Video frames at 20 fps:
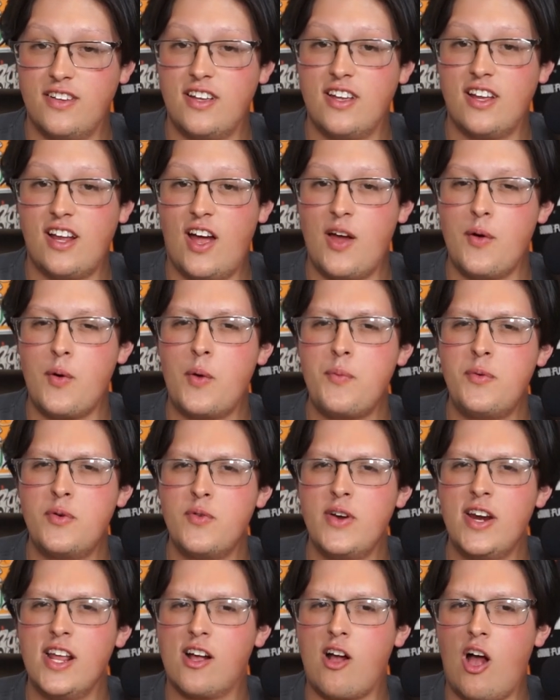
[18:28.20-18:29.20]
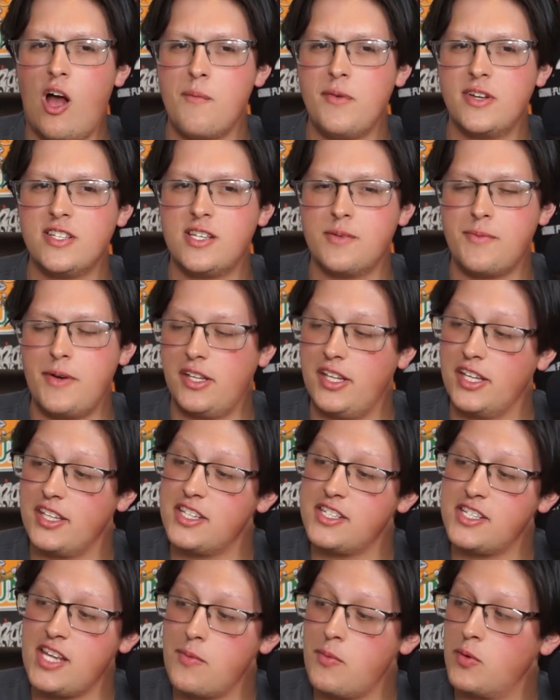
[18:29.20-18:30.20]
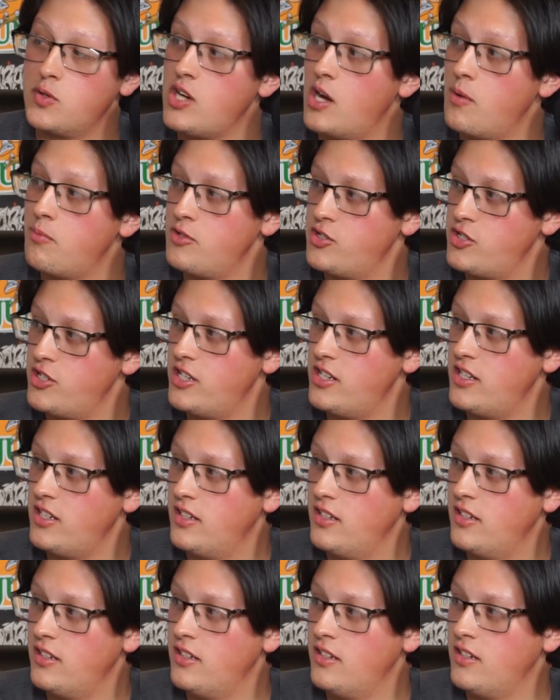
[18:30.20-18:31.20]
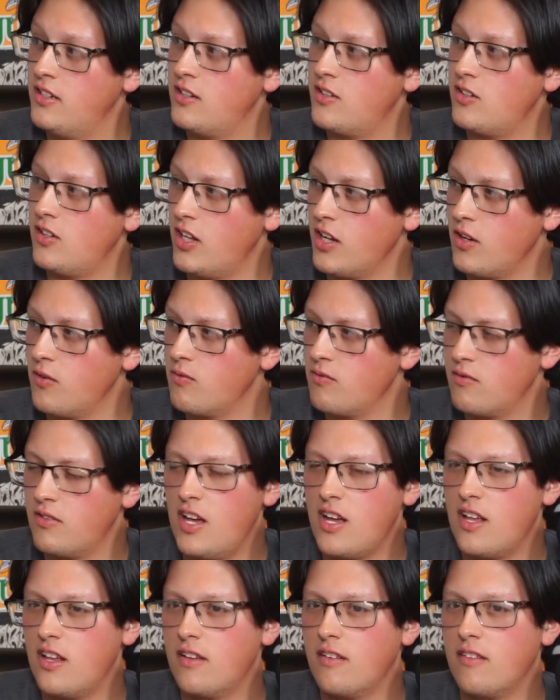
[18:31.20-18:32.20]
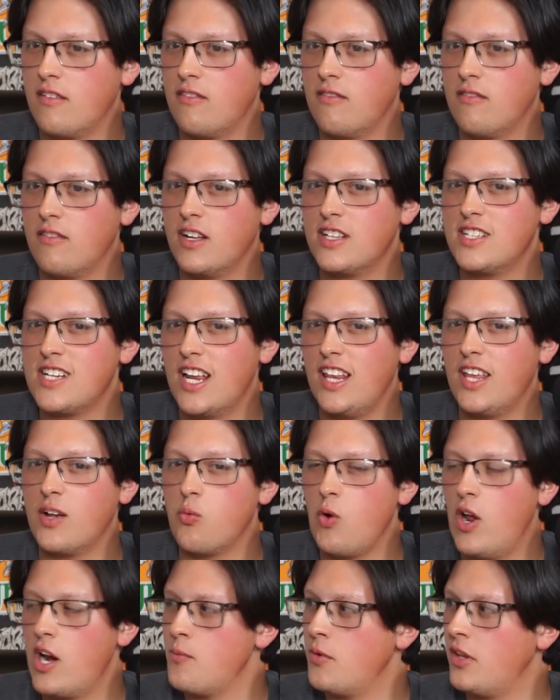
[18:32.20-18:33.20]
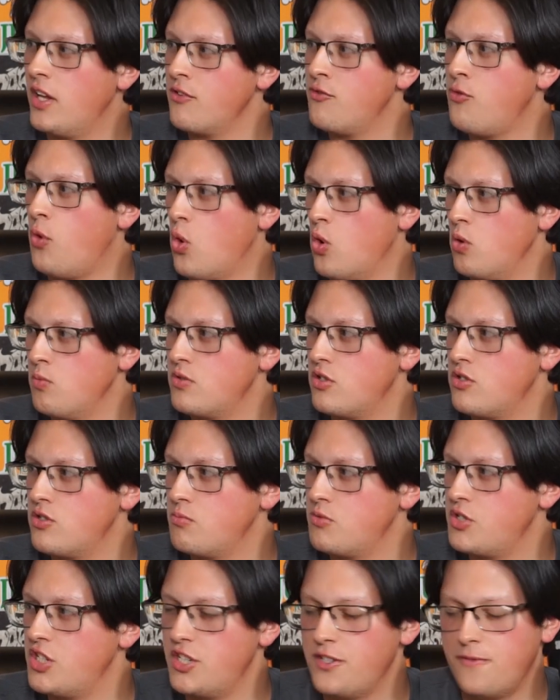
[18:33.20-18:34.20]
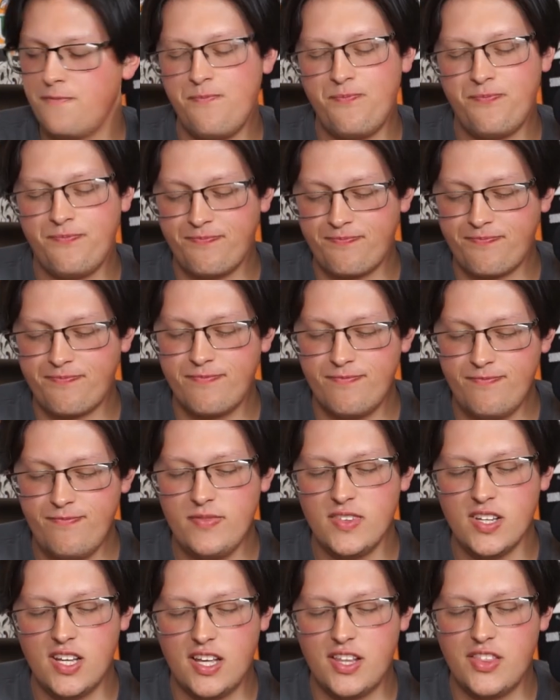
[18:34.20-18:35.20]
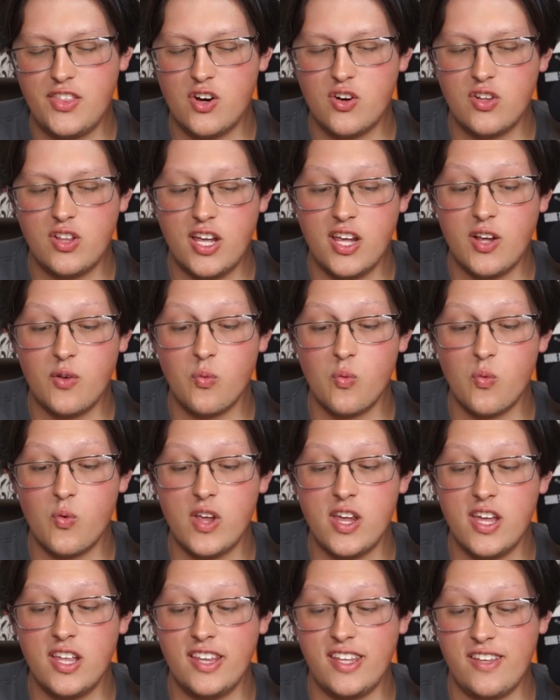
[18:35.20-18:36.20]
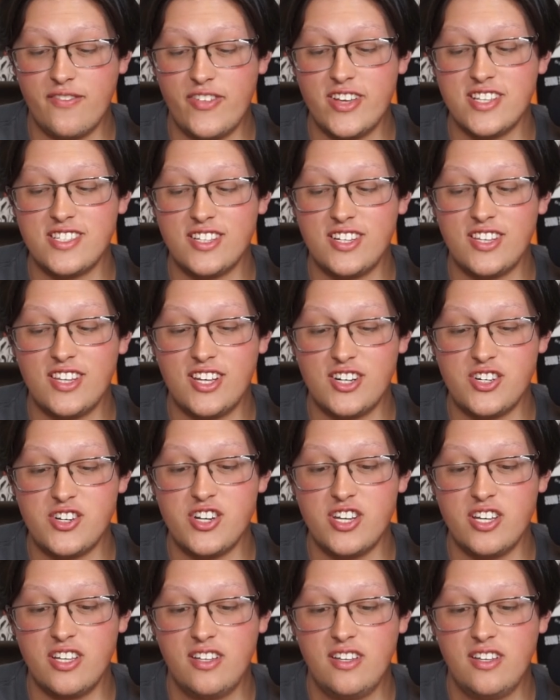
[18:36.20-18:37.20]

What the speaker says: I've been reading comments about like the tabletop and shit. Or like, not... It's kind of like Reddit, but like forums or some shit. They're like really invested in that shit.